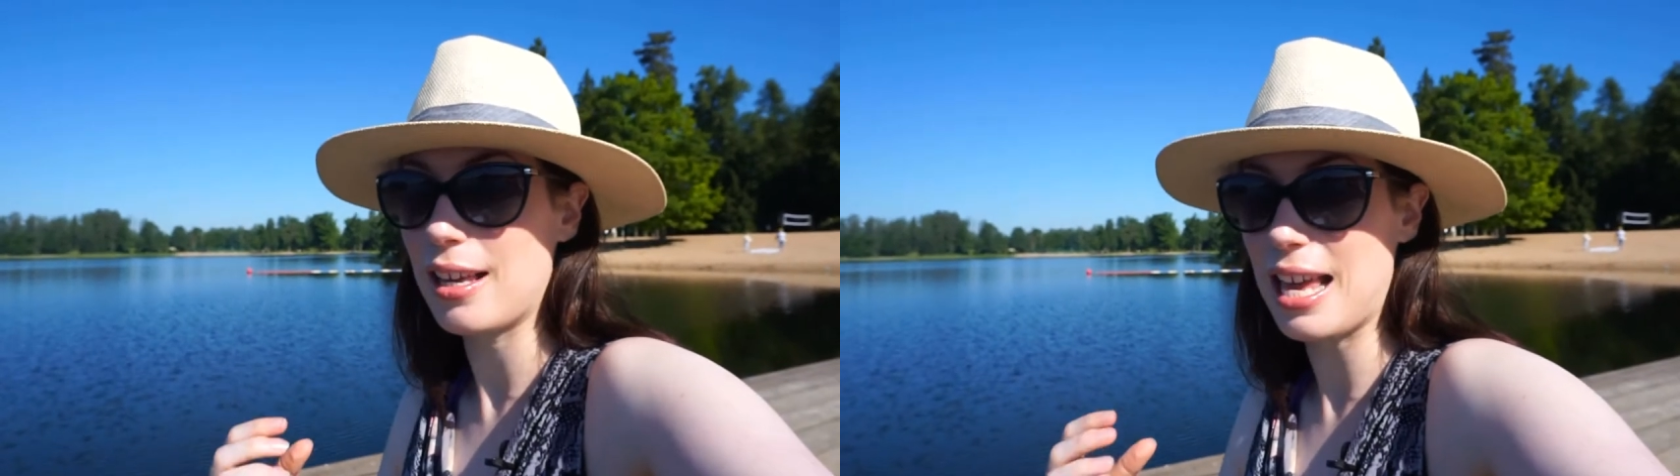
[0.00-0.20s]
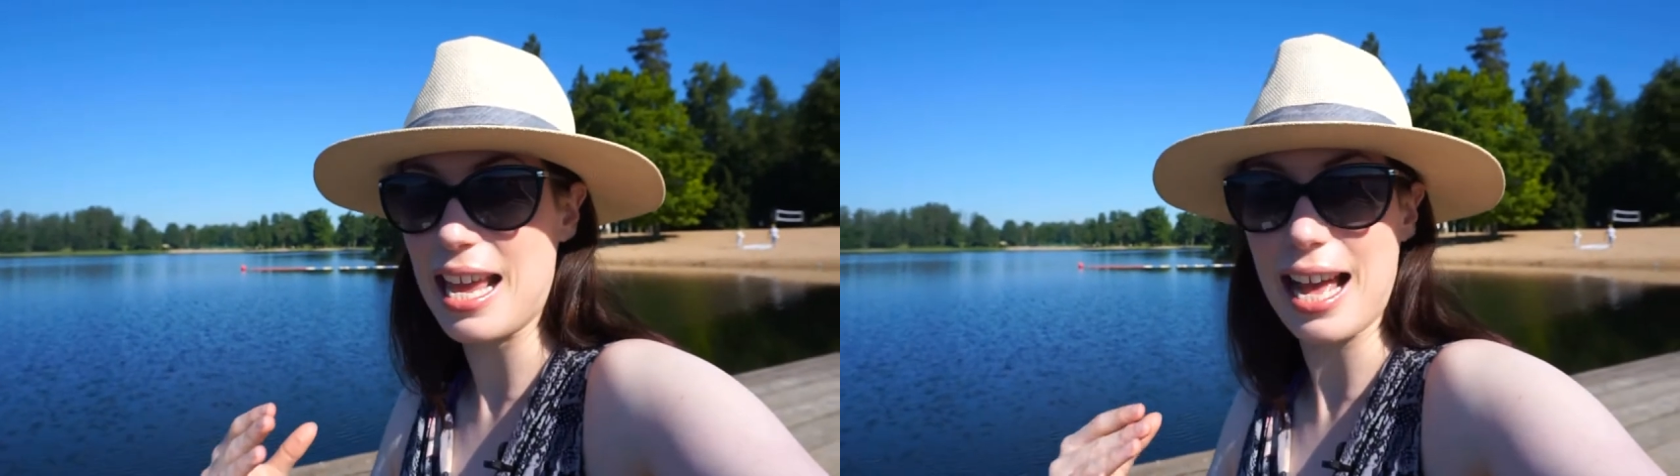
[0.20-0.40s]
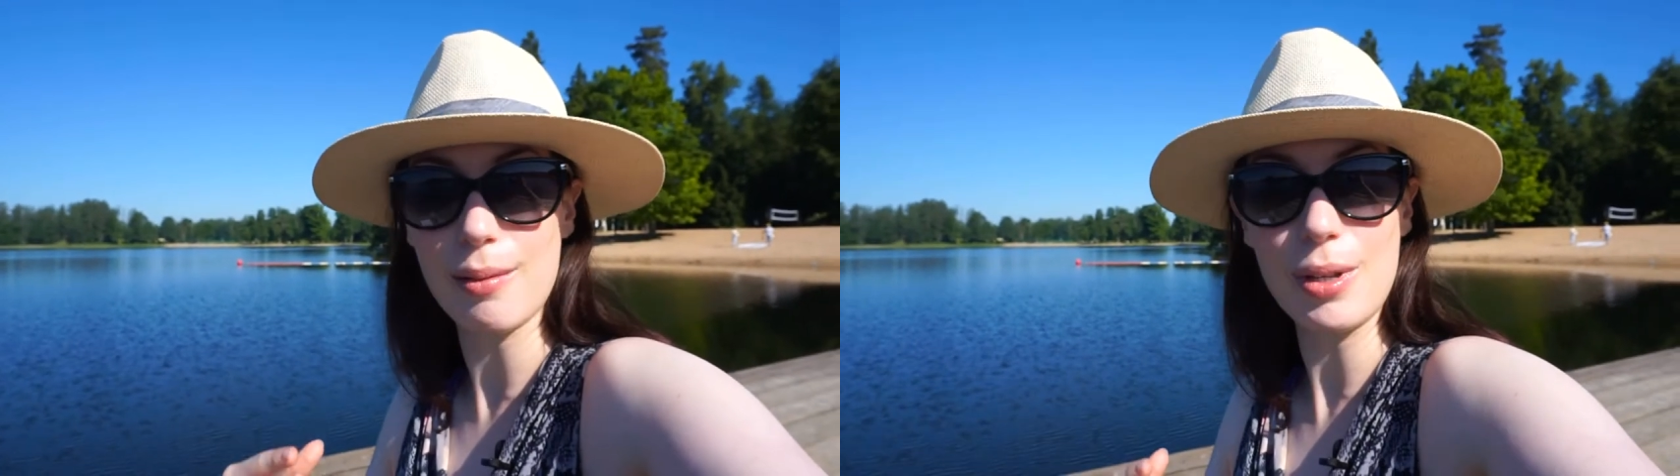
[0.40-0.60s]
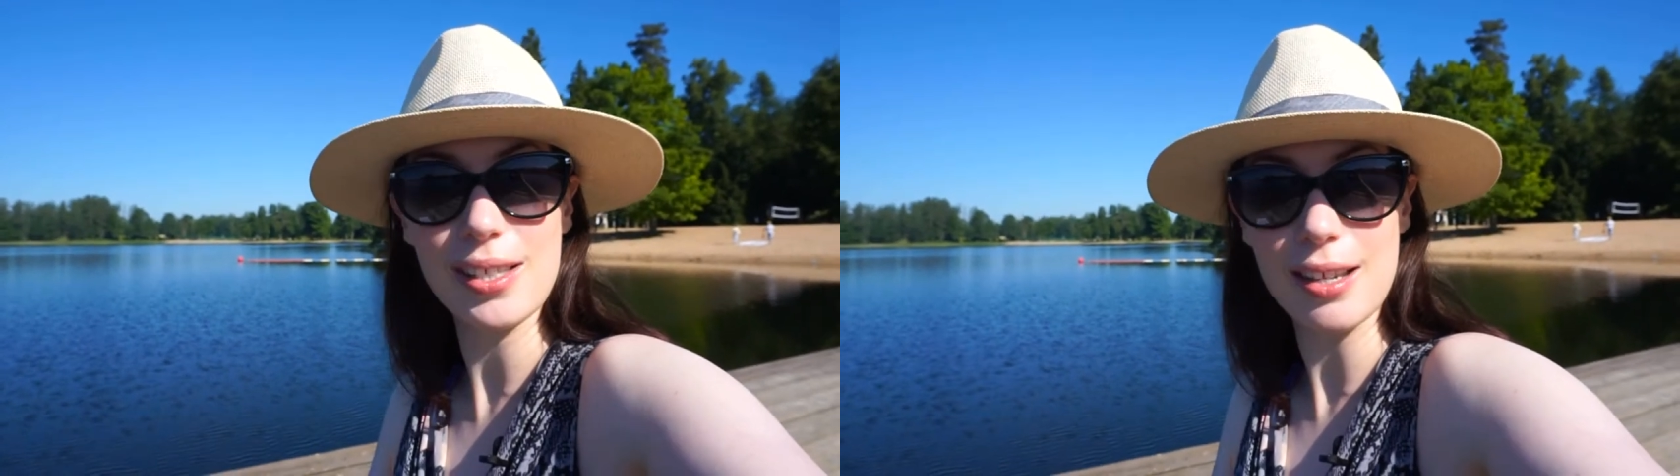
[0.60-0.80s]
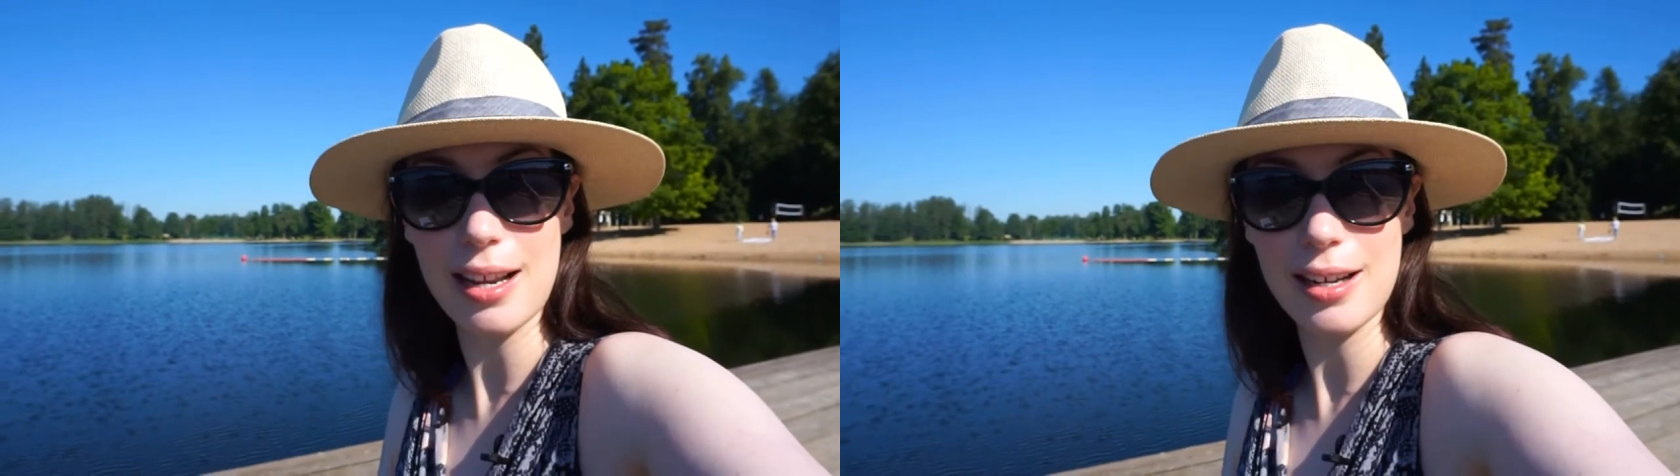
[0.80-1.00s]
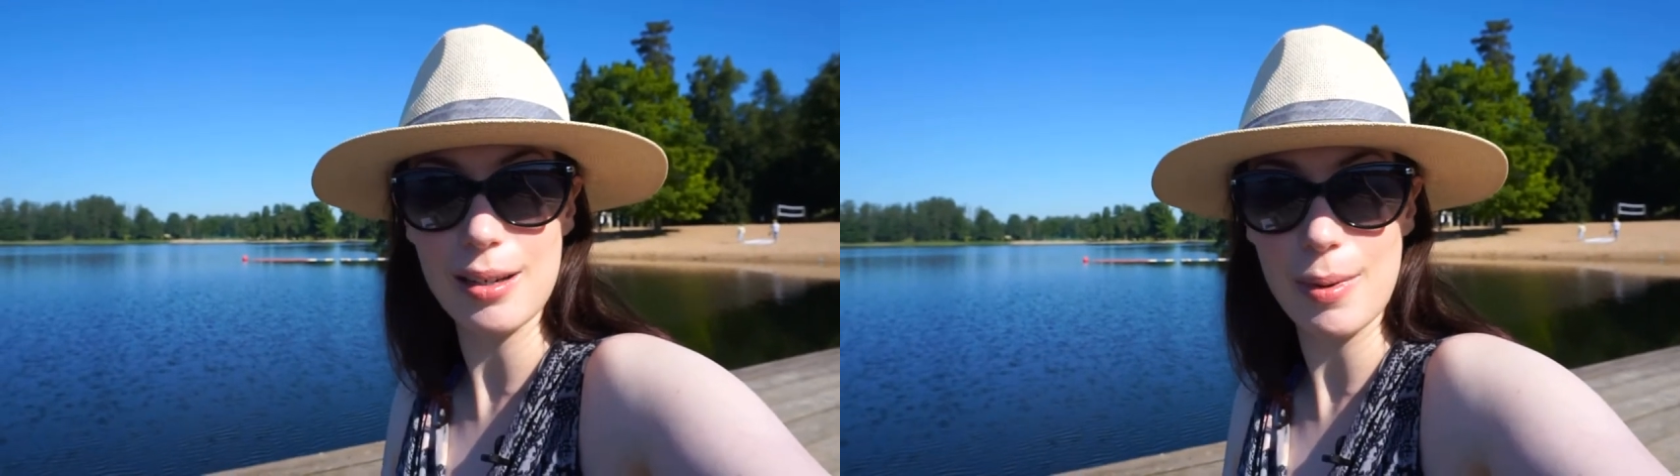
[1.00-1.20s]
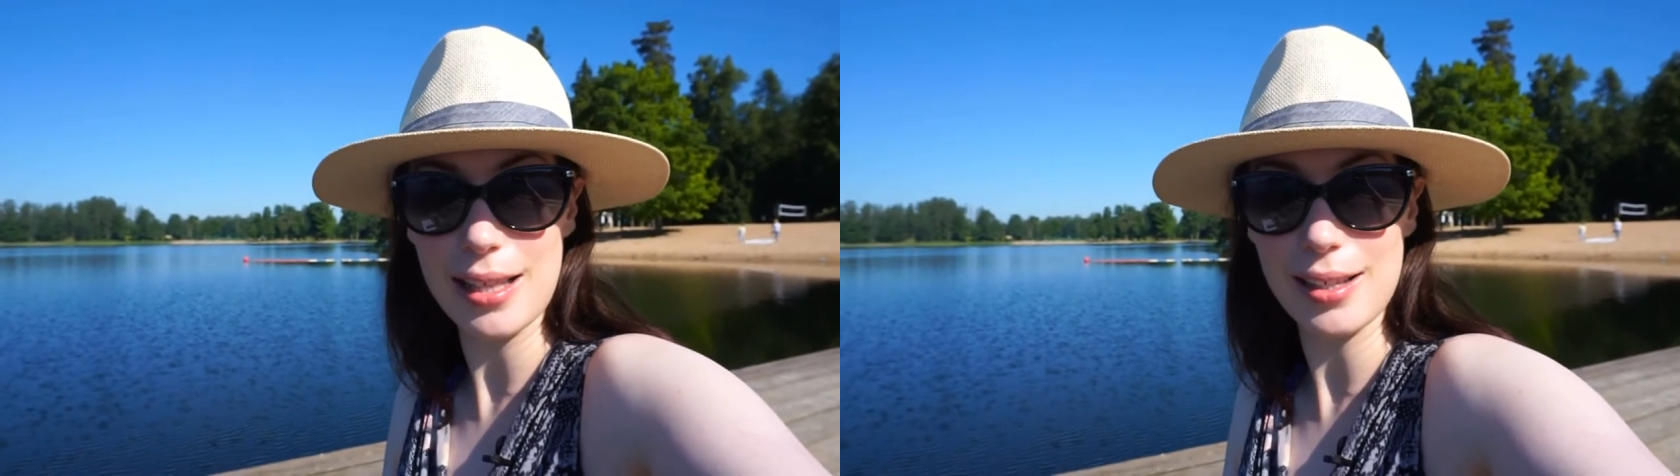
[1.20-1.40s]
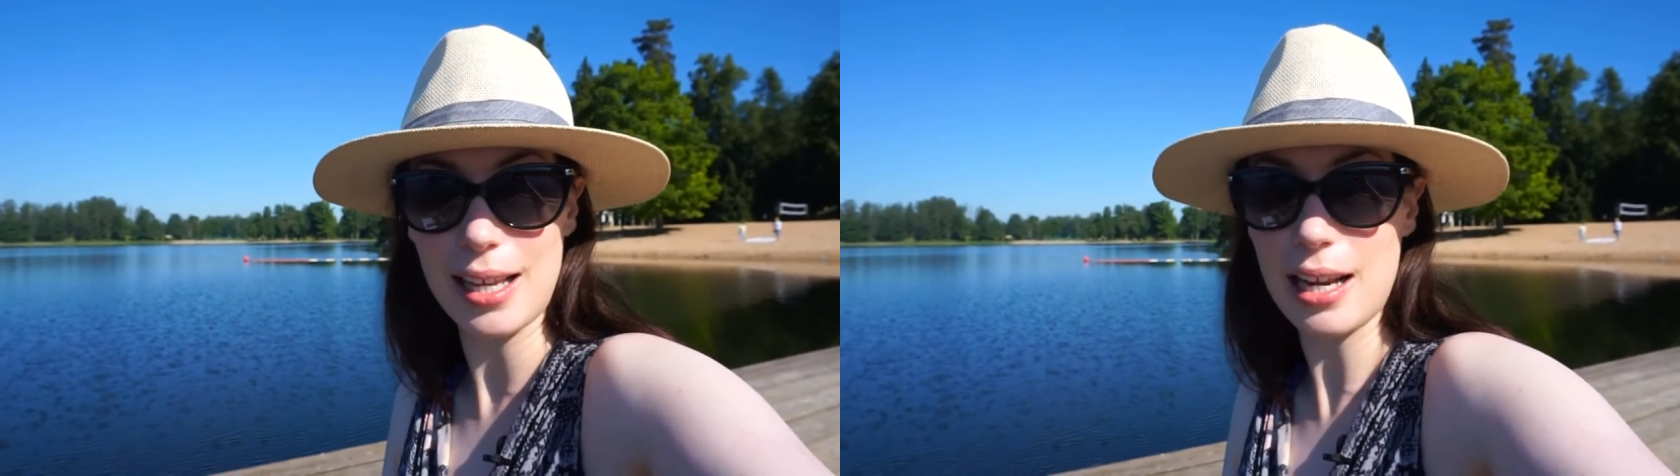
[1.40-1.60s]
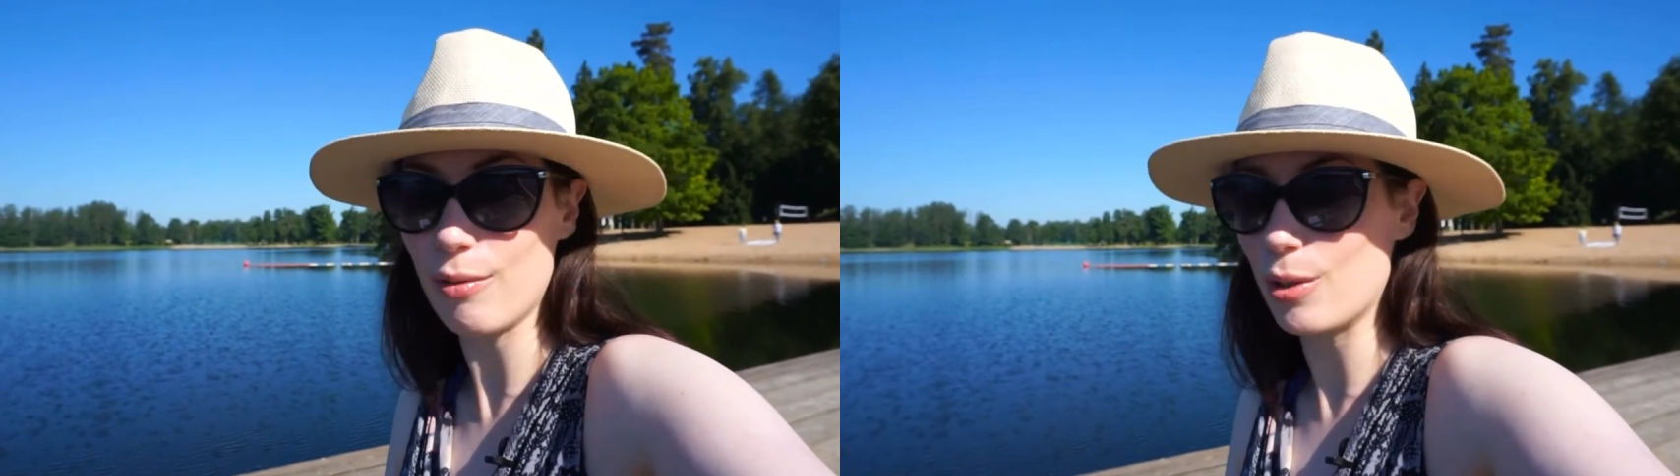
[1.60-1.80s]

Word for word: key elements that needed to be in the scene.